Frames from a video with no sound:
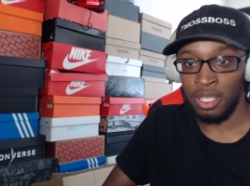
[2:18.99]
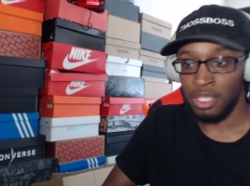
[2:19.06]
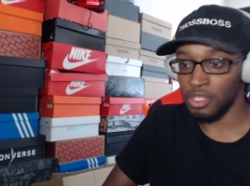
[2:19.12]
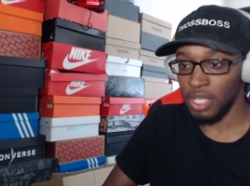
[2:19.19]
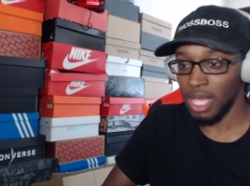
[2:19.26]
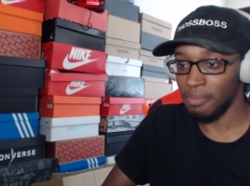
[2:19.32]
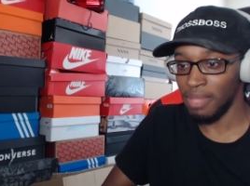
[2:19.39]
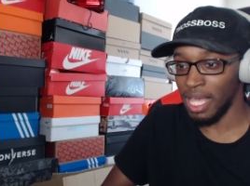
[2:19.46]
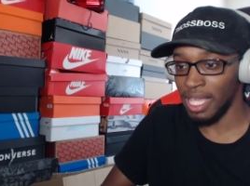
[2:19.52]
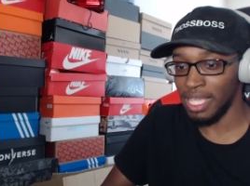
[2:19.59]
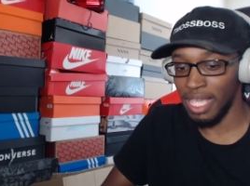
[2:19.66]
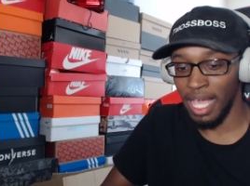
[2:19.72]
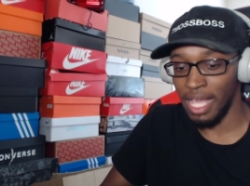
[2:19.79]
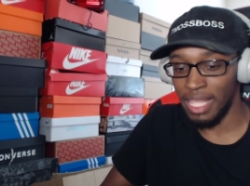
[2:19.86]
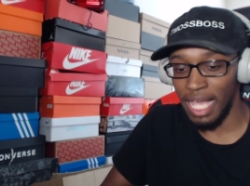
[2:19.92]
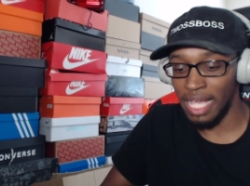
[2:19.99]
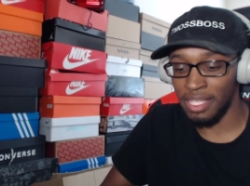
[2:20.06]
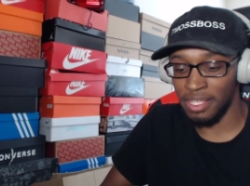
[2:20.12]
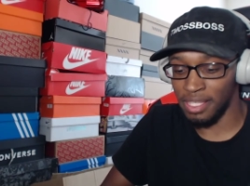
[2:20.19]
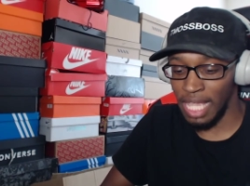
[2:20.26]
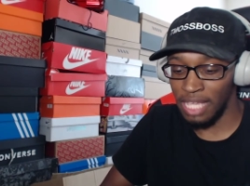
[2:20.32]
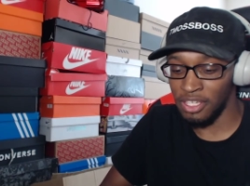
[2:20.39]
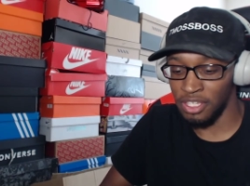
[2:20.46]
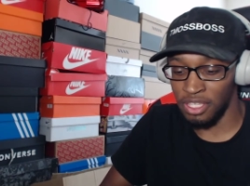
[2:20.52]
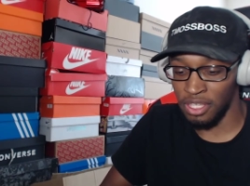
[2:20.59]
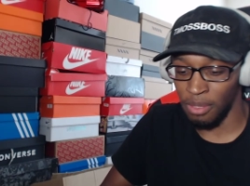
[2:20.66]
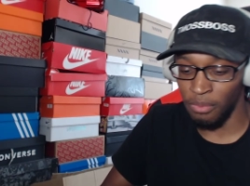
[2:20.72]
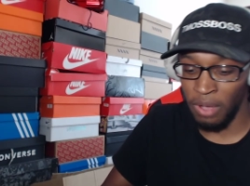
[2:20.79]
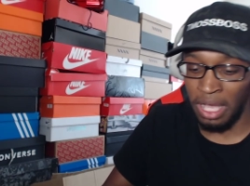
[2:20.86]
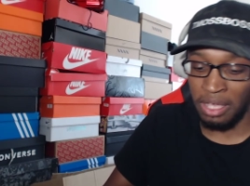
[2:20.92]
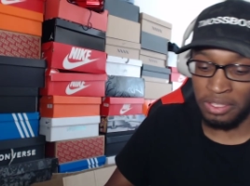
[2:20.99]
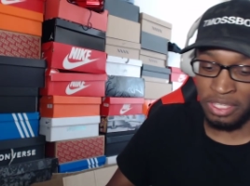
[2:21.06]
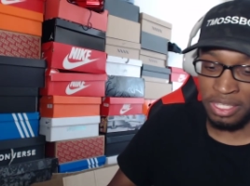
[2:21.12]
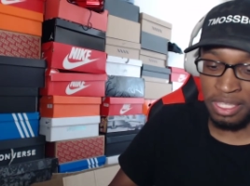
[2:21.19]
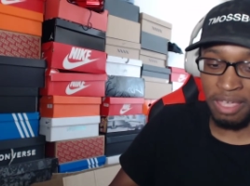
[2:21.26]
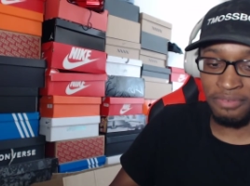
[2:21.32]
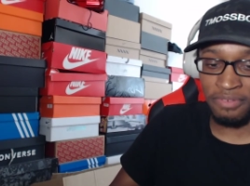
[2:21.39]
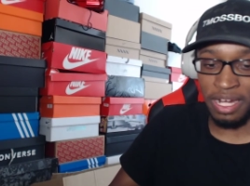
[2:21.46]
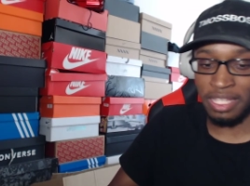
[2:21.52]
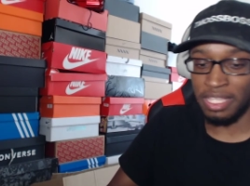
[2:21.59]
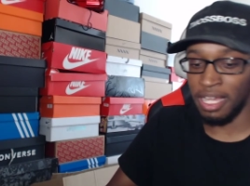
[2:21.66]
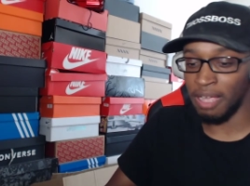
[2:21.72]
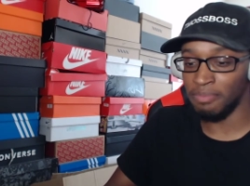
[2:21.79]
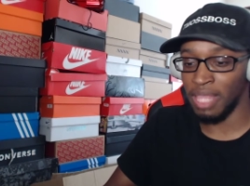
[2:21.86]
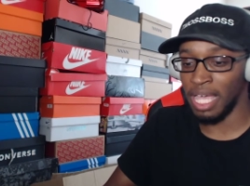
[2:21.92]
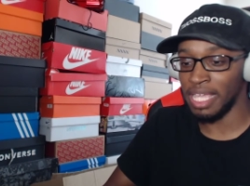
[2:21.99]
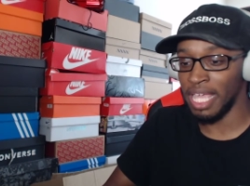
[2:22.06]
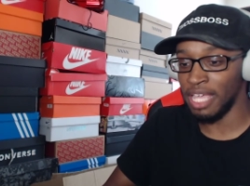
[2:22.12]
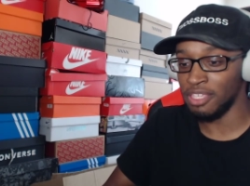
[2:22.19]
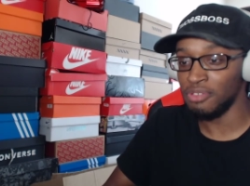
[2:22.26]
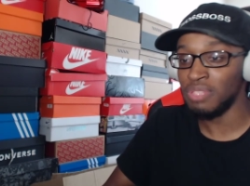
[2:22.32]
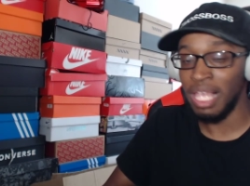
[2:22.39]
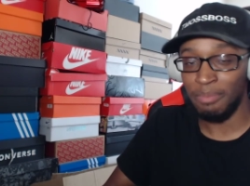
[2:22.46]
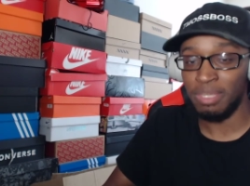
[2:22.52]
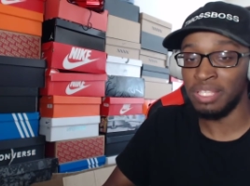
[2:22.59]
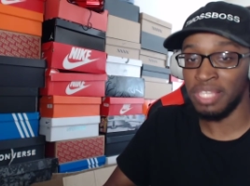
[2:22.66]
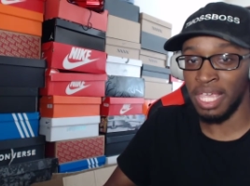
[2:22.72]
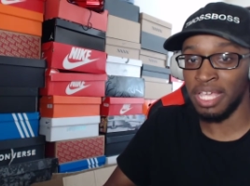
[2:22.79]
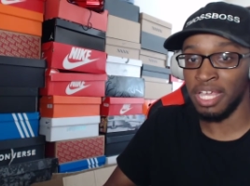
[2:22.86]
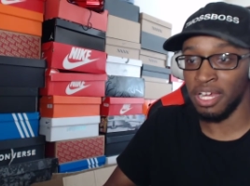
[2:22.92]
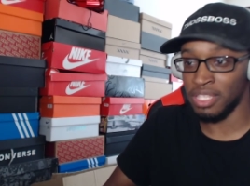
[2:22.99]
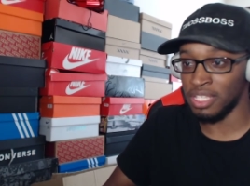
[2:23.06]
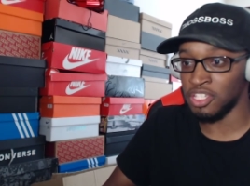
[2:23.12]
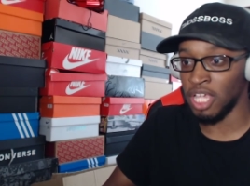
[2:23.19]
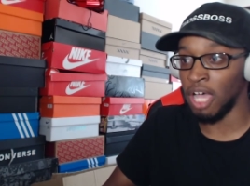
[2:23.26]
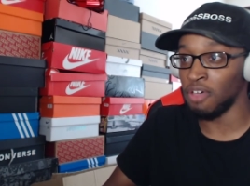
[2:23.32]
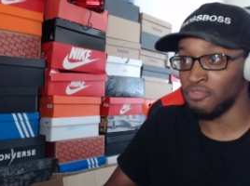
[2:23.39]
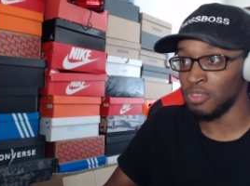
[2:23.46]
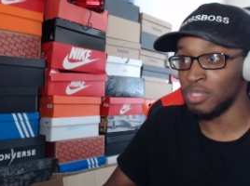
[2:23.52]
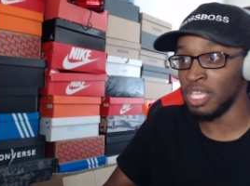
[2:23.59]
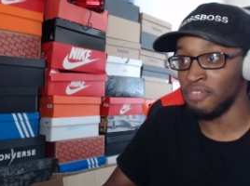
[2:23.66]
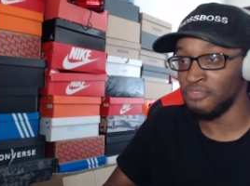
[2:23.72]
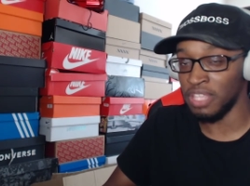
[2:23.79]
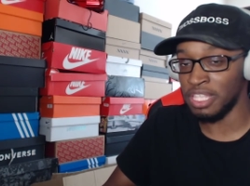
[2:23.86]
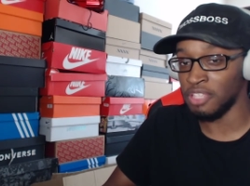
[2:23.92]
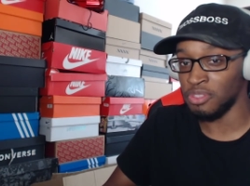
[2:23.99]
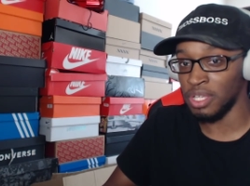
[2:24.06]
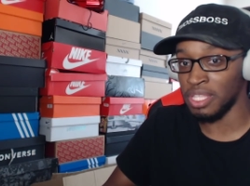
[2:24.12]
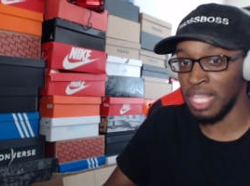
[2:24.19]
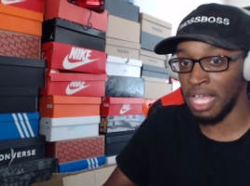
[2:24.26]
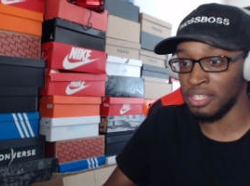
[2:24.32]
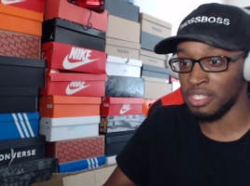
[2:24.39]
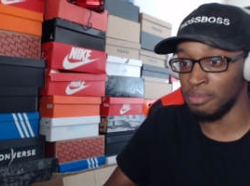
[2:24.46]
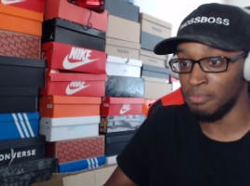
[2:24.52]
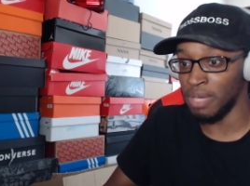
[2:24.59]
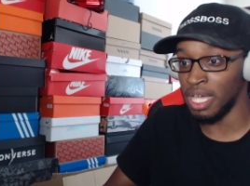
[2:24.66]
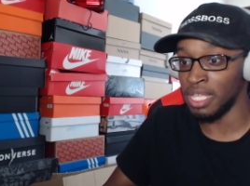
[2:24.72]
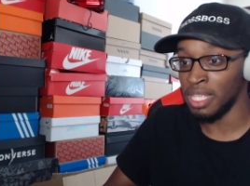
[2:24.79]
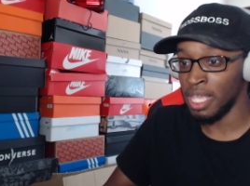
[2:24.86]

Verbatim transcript: So I'm like, yeah, that's that's just some wild stuff right there. I'm like, yeah, you let me take care of the child if you need fifty three thousand a month.